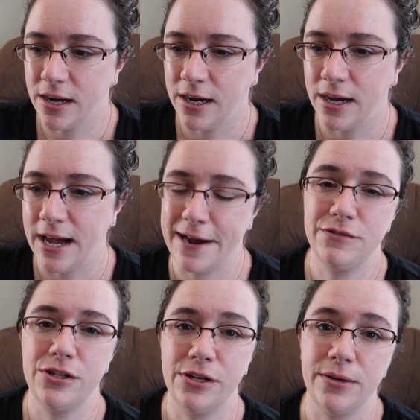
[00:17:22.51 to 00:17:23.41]
Uh,
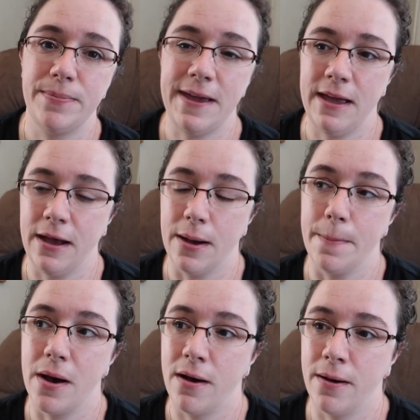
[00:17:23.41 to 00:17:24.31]
after being
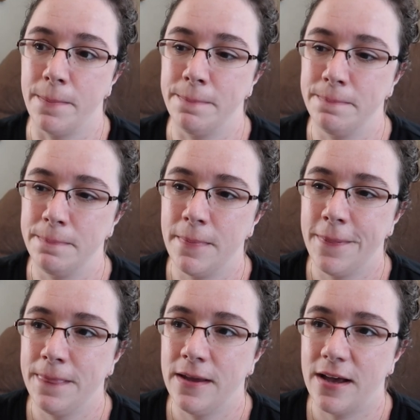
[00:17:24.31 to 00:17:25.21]
a mom,
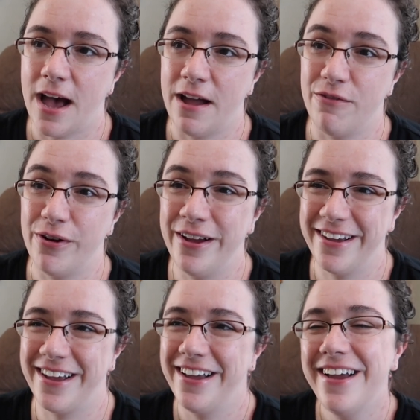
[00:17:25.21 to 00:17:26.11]
I've,
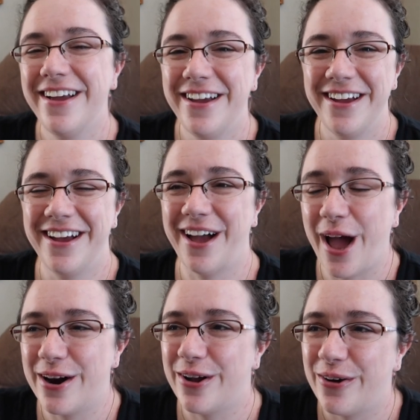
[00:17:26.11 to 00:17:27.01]
I
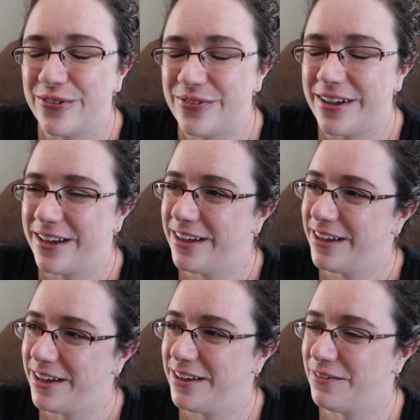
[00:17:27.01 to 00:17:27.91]
don't know
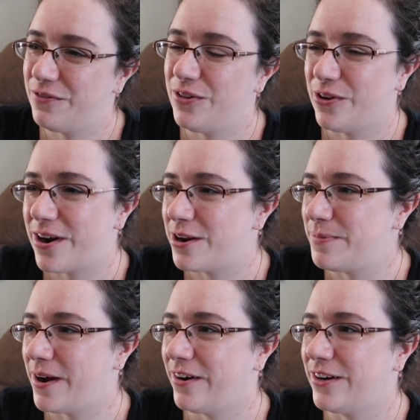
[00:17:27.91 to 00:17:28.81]
if you're not
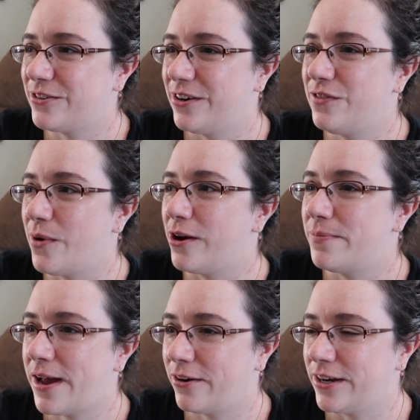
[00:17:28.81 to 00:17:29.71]
a parent or if you are
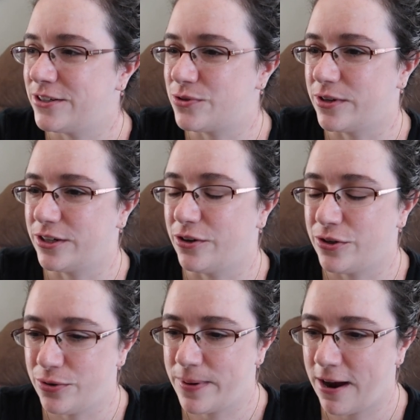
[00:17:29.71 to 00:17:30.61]
a parent or you're
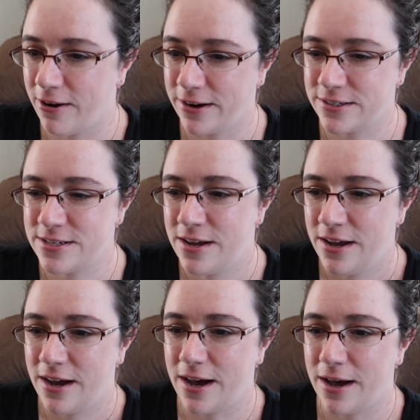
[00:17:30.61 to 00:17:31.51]
a new parent,
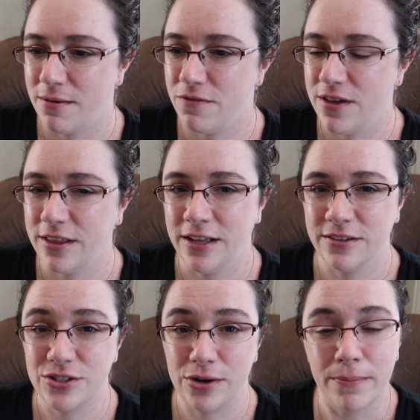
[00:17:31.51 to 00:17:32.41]
uh,
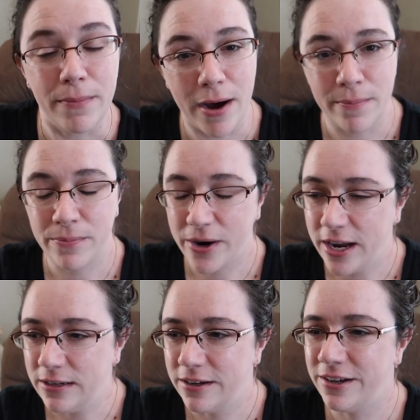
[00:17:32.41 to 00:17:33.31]
feeling the term mom
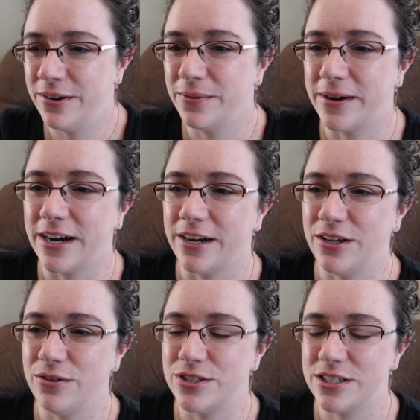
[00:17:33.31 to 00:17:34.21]
brain, where
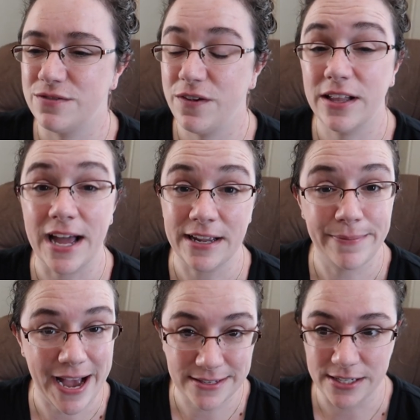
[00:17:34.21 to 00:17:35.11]
you just feel at
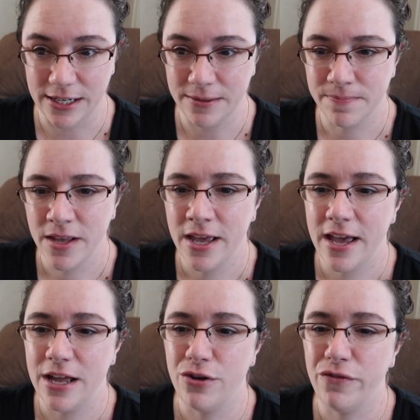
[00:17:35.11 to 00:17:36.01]
capacity
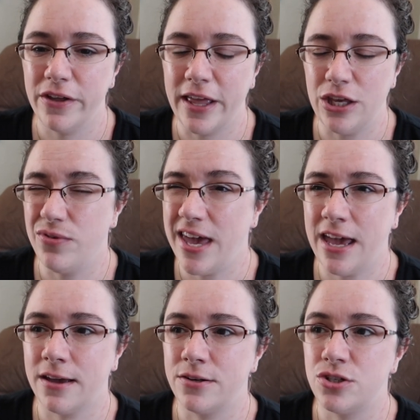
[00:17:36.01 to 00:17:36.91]
and you feel like you
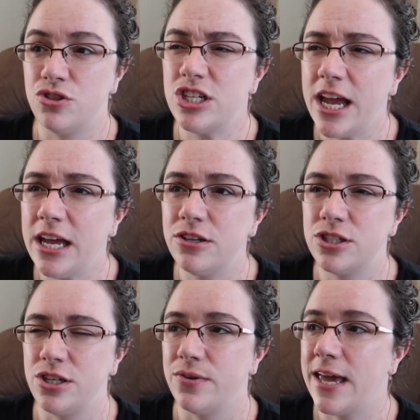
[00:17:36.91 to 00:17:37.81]
can't
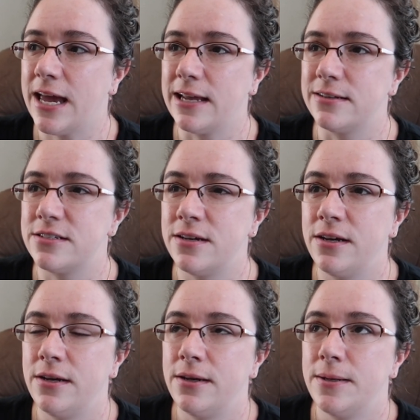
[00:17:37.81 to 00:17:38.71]
change and you can't,
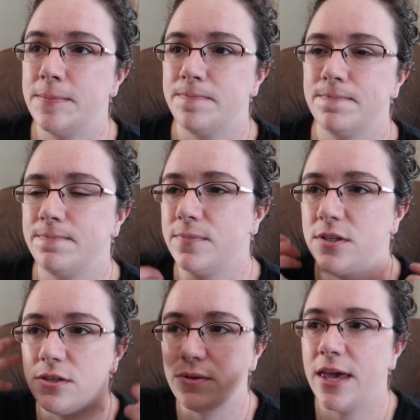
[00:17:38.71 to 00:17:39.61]

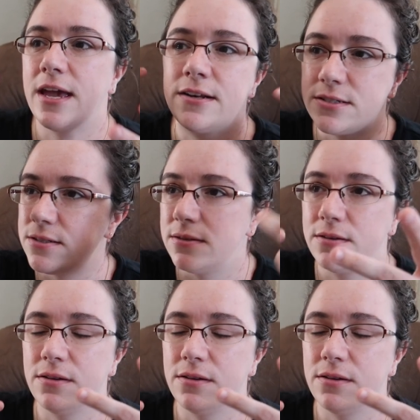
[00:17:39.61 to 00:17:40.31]
you can't